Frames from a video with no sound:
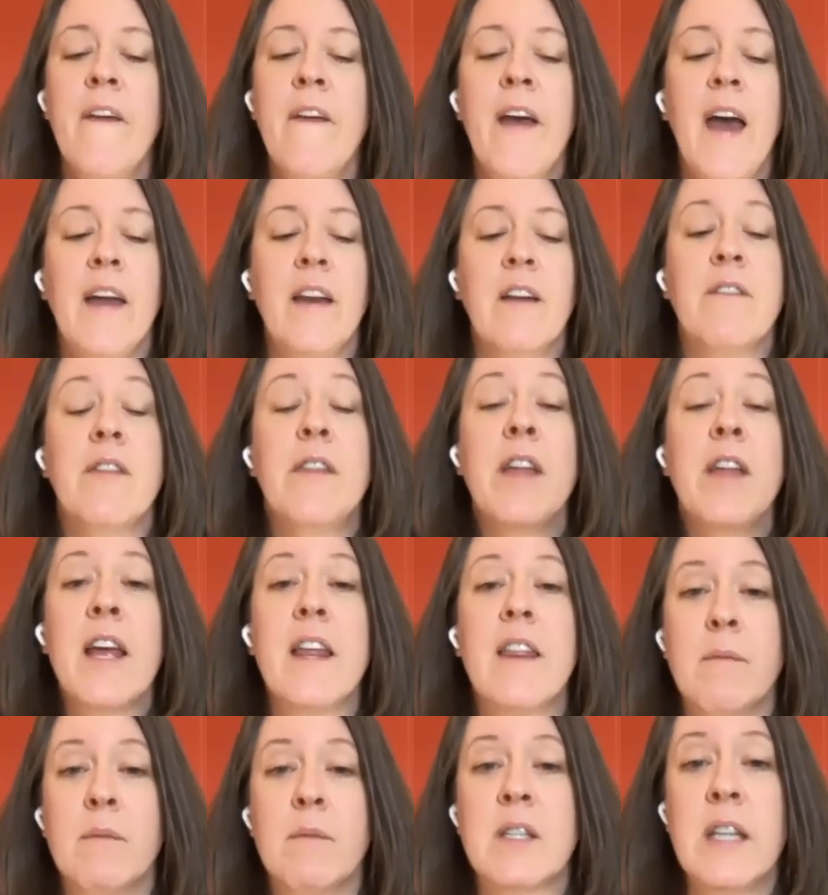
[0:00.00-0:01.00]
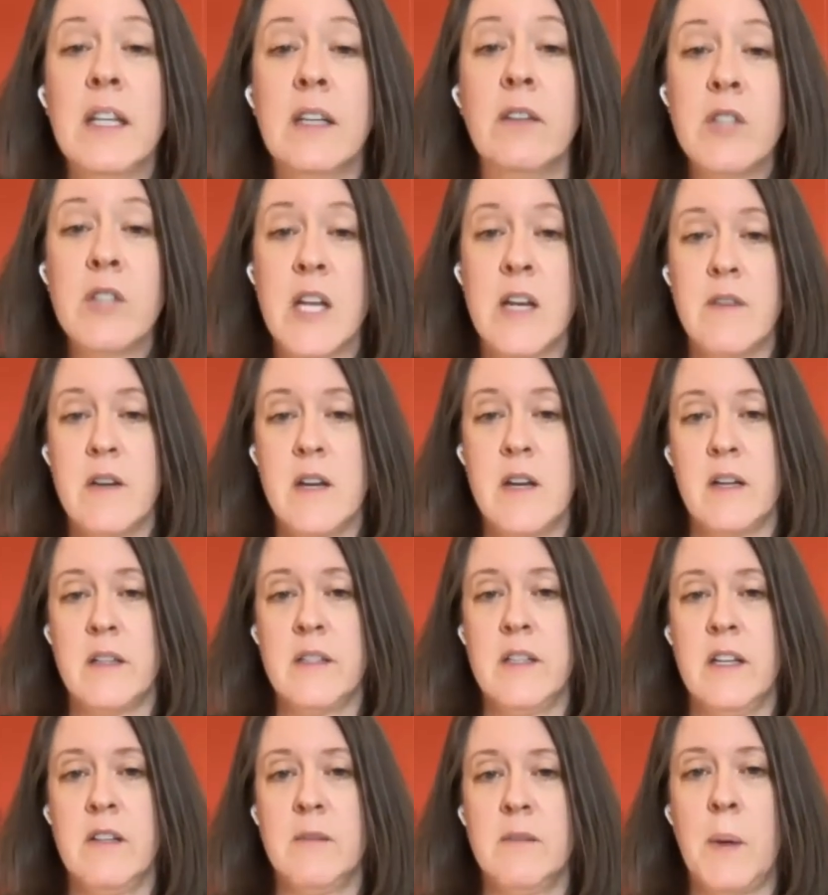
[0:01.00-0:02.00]
And if they themselves have an
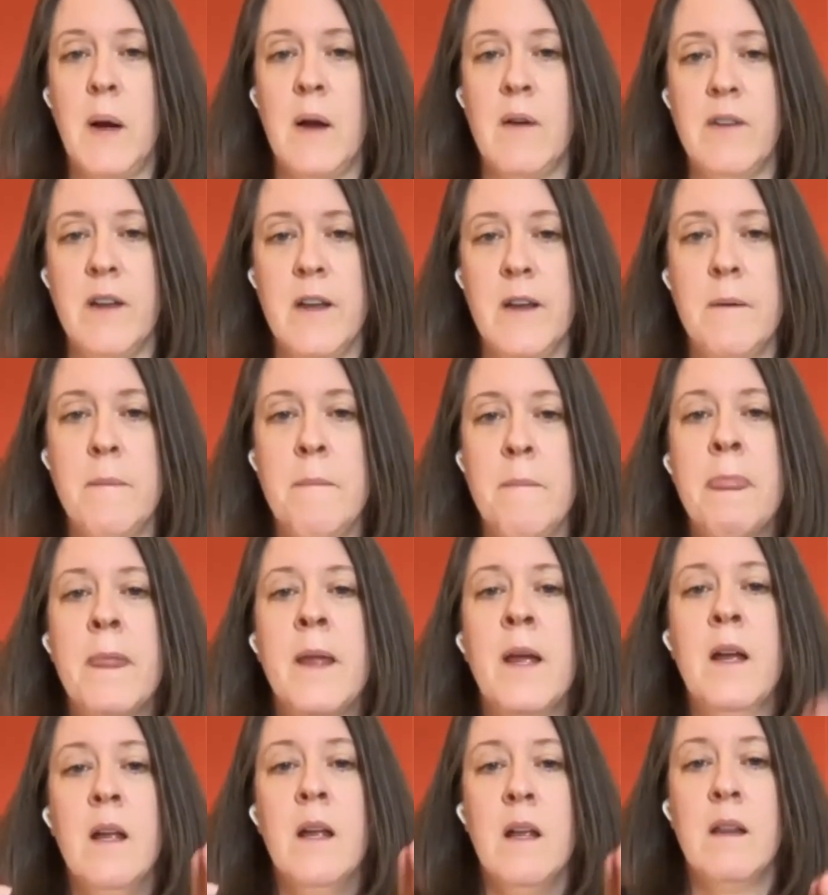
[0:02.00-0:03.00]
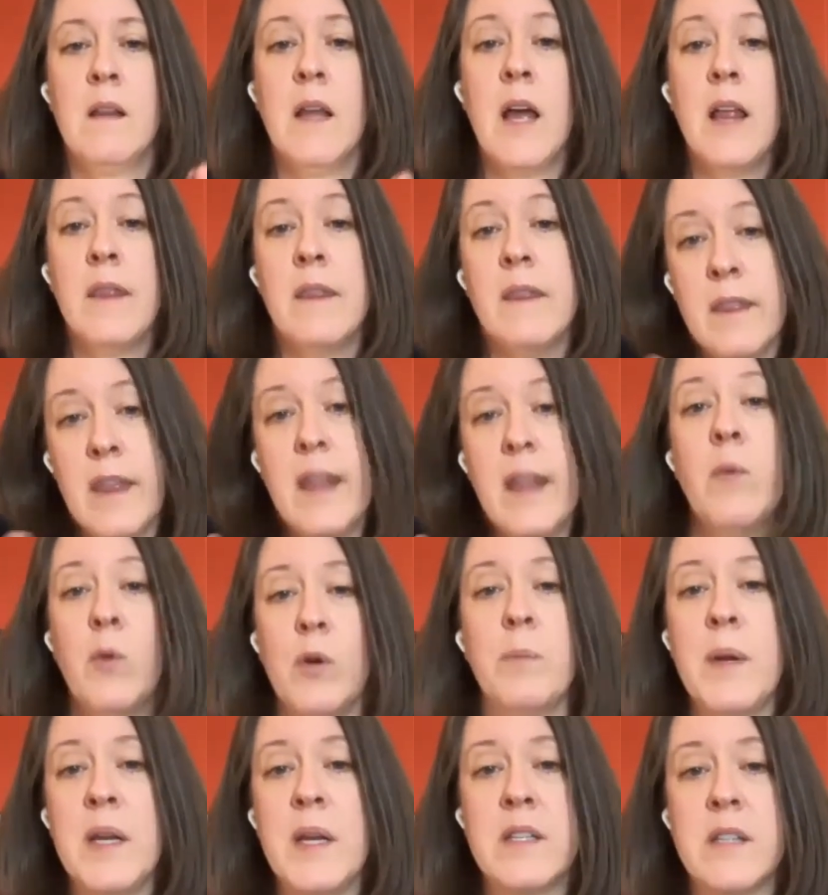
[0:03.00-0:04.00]
excess profit, then they would
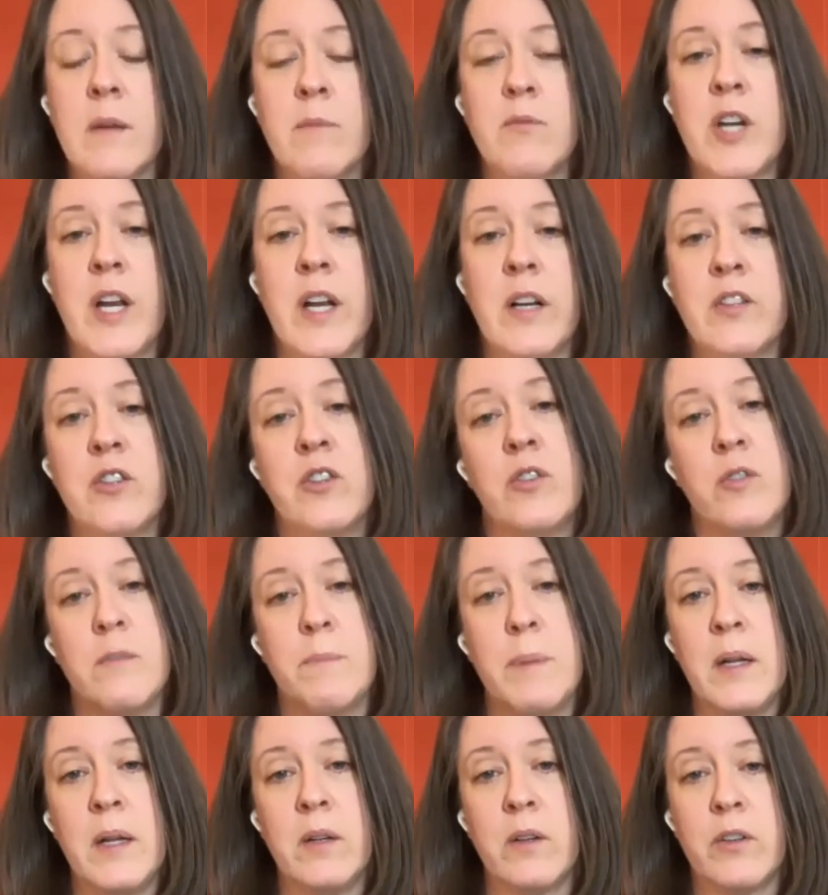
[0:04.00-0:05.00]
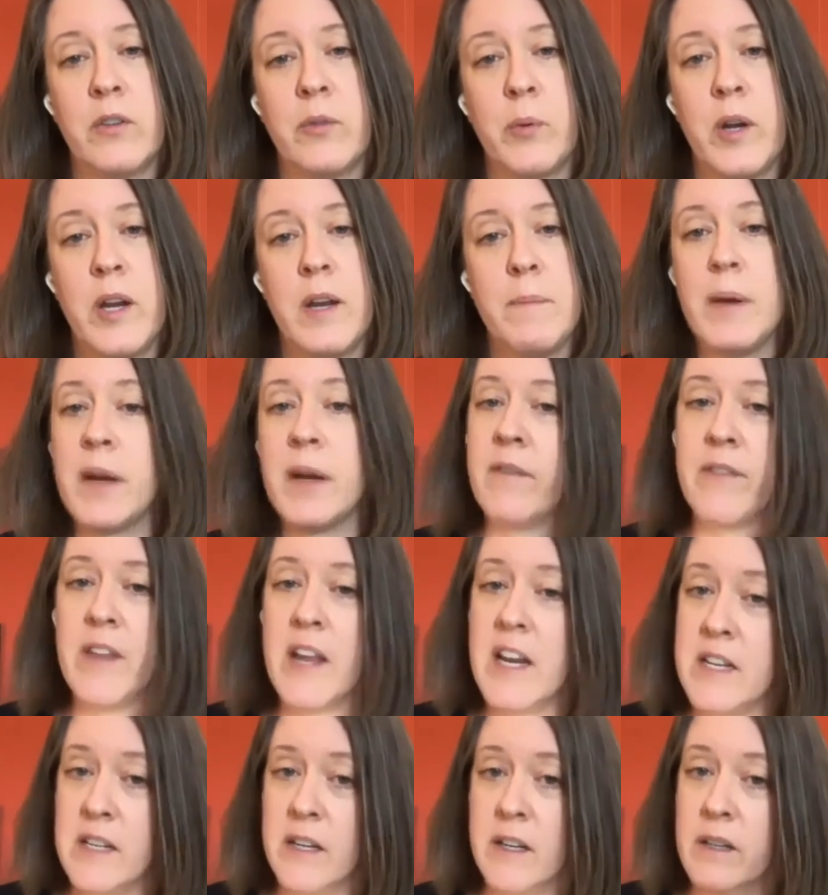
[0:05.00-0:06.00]
be subject to Pillar 3. But if they
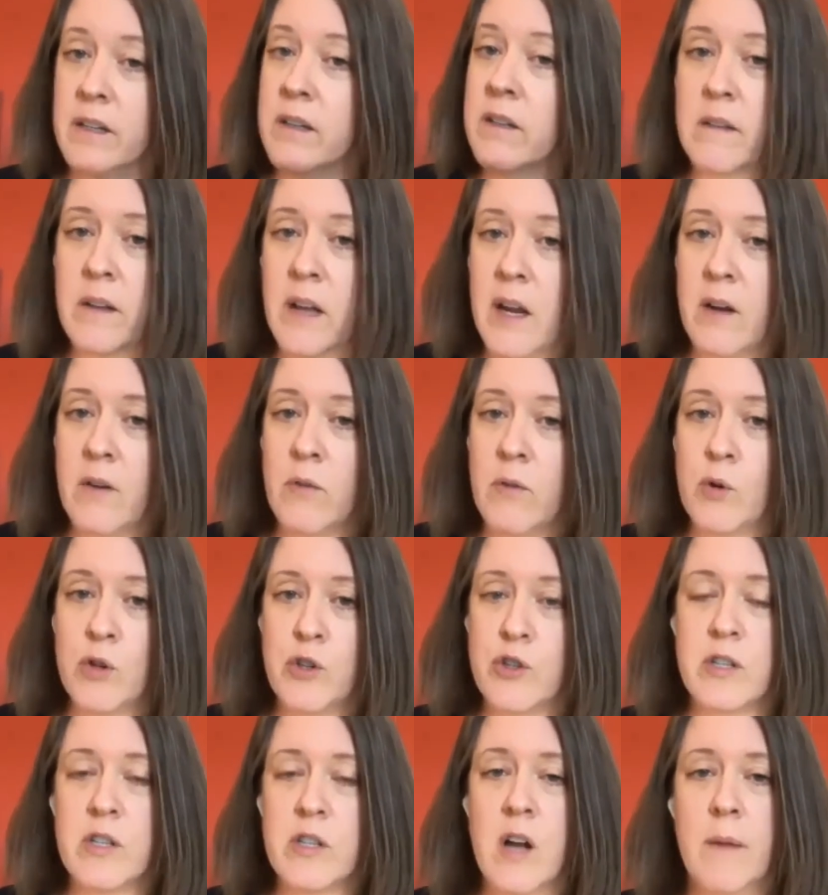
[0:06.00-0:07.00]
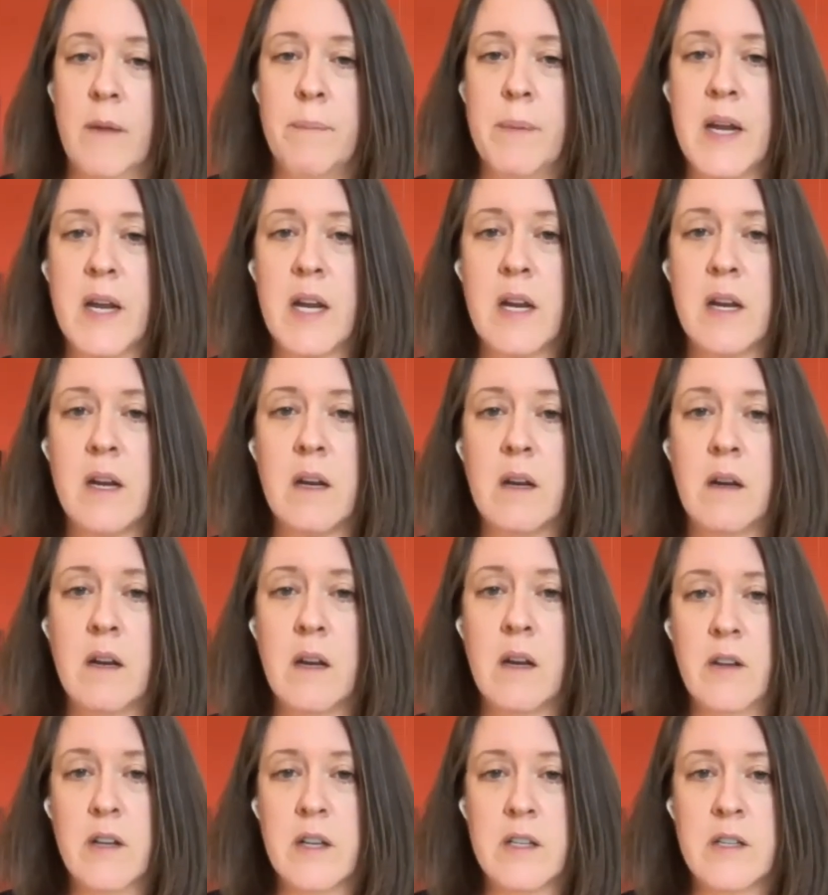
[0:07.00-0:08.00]
didn't, they would just not be
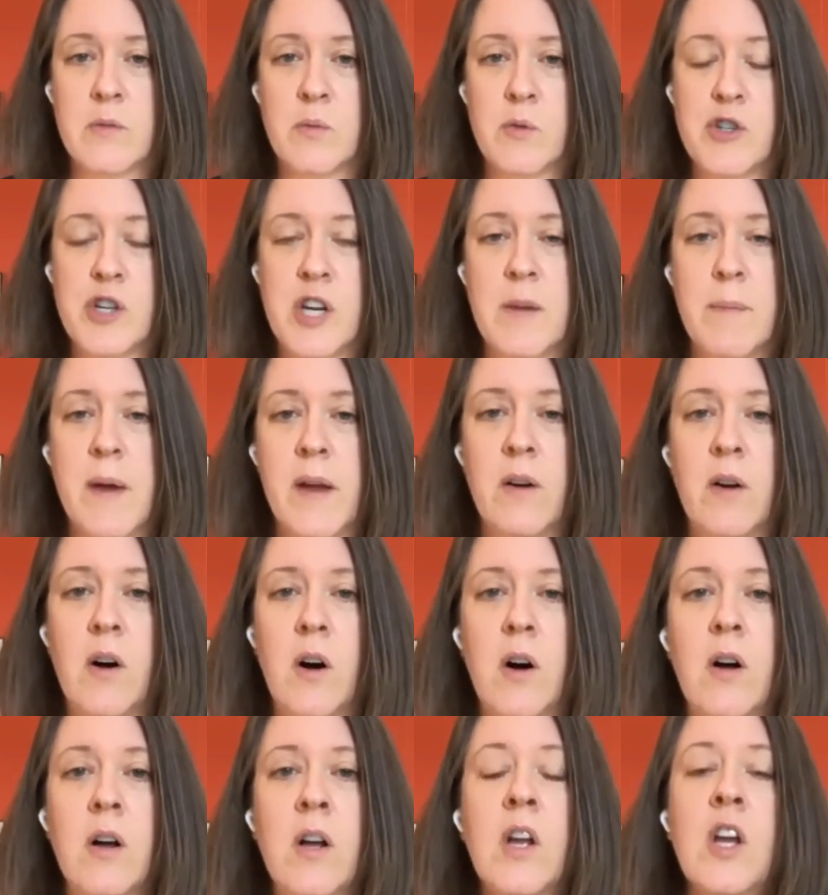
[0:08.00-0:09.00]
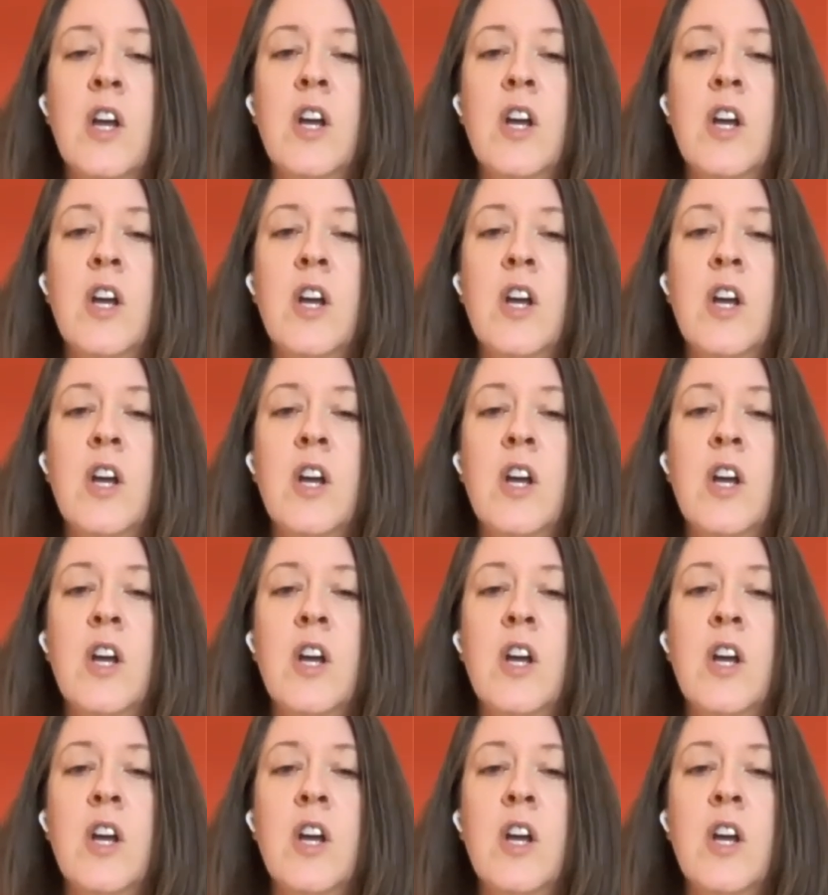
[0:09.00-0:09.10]
in this regime at all.